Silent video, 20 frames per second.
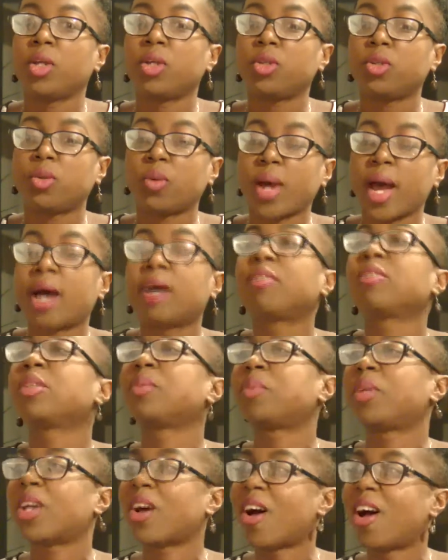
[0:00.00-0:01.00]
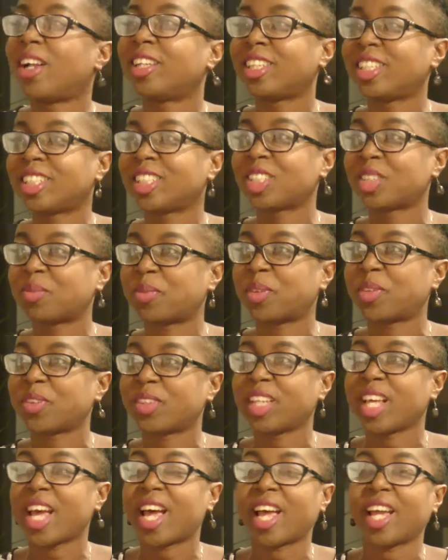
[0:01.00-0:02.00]
you have to be honest
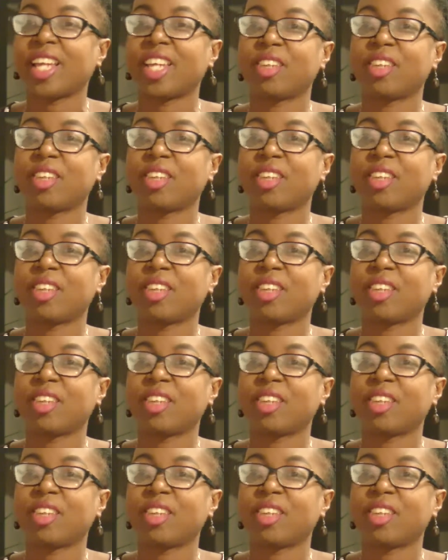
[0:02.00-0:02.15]
about that.